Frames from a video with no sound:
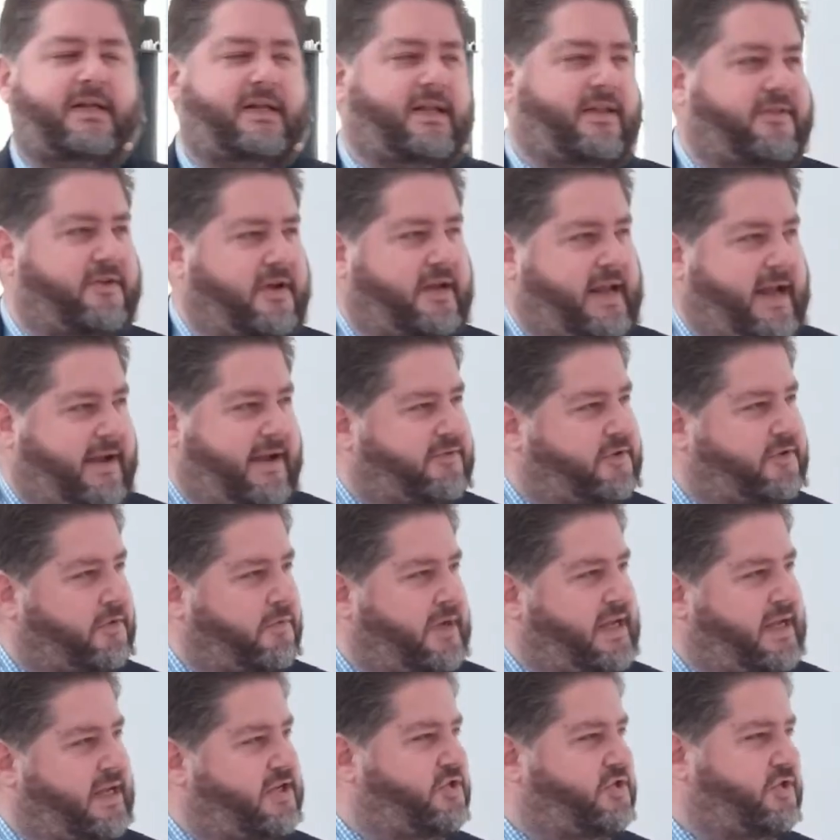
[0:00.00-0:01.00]
They're going to have to
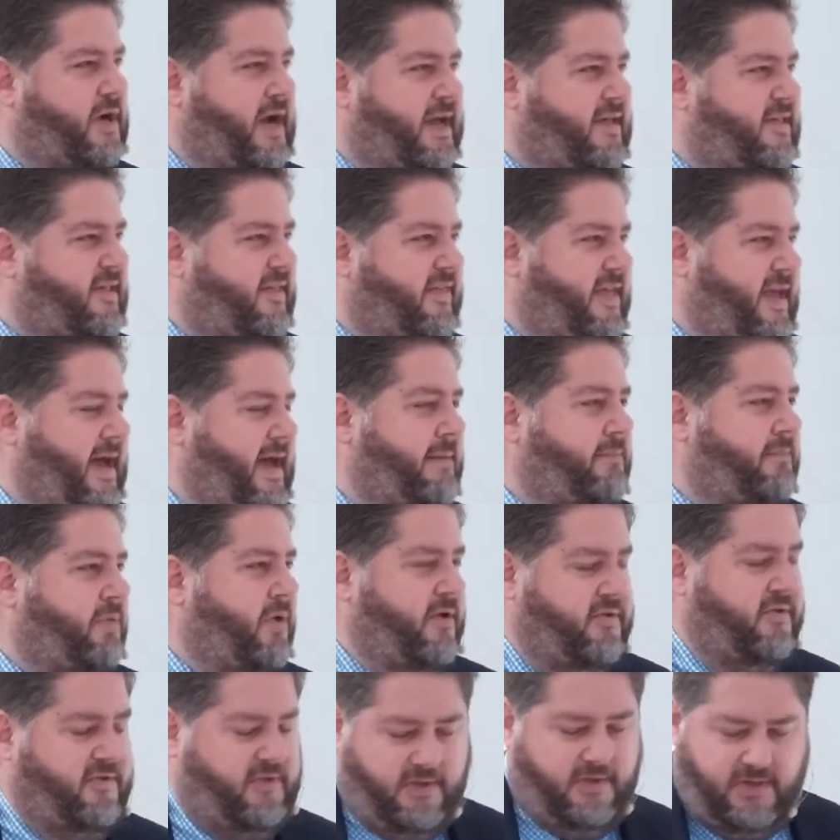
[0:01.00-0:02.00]
readdress that.
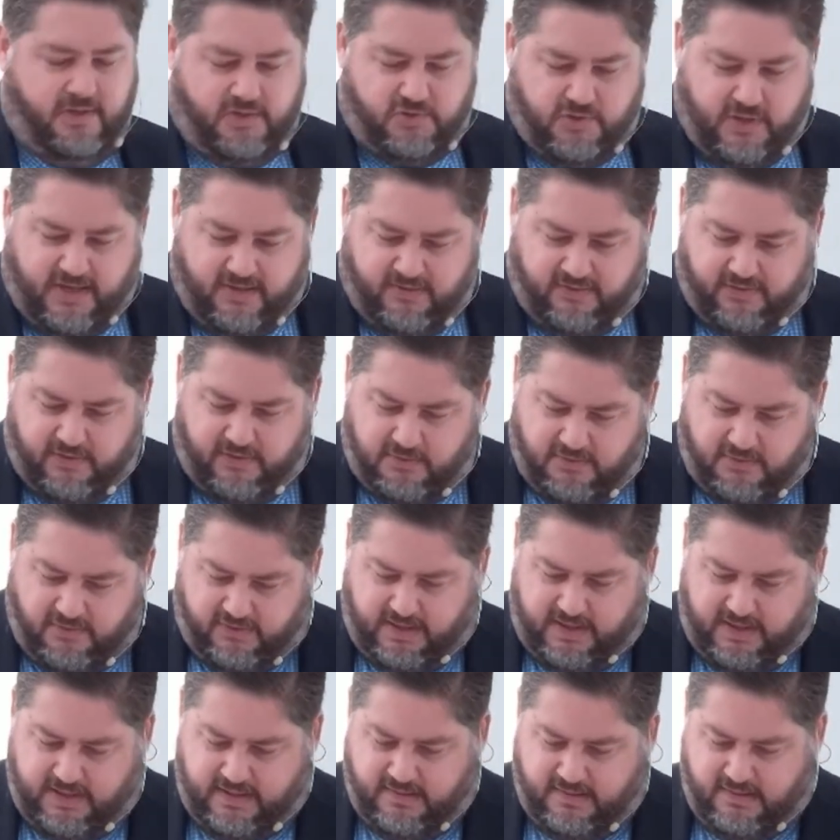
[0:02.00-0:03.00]
Paul's going to address those
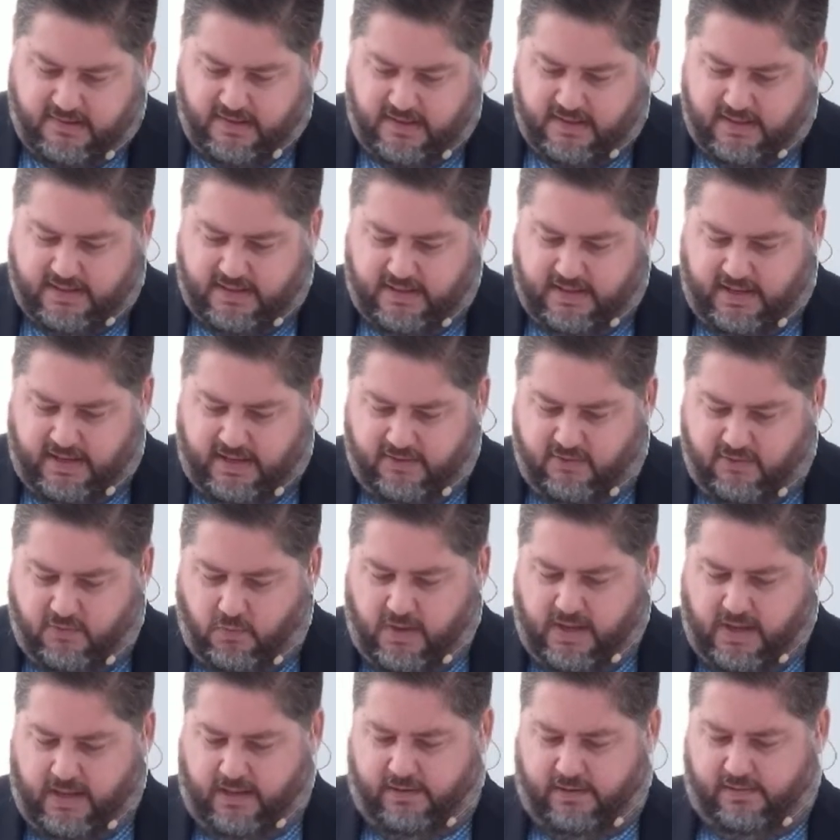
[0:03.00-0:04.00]
things as
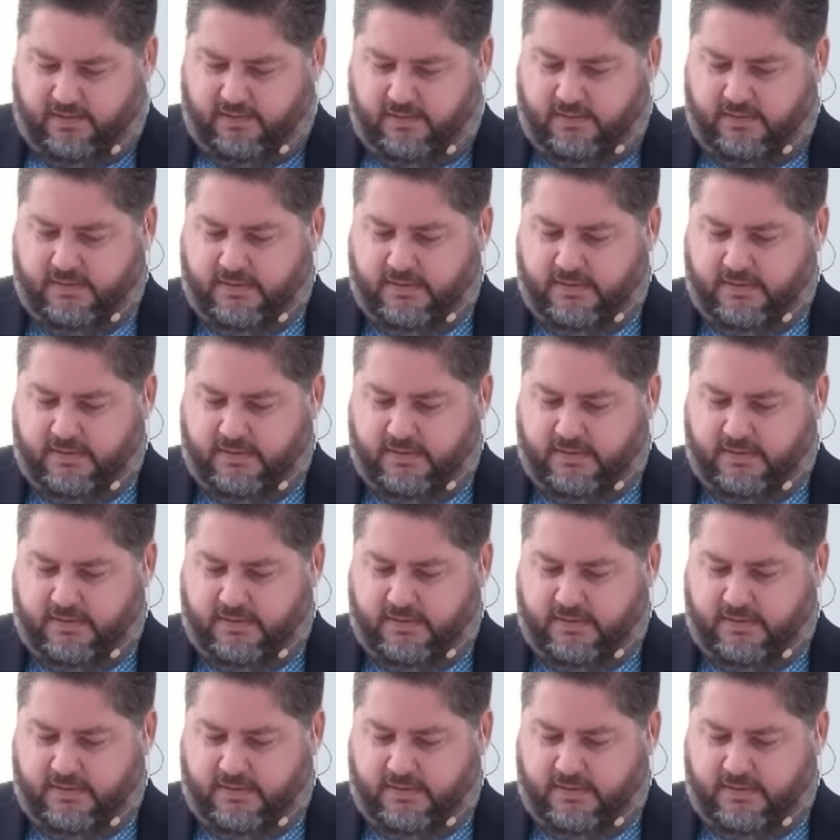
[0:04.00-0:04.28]
well,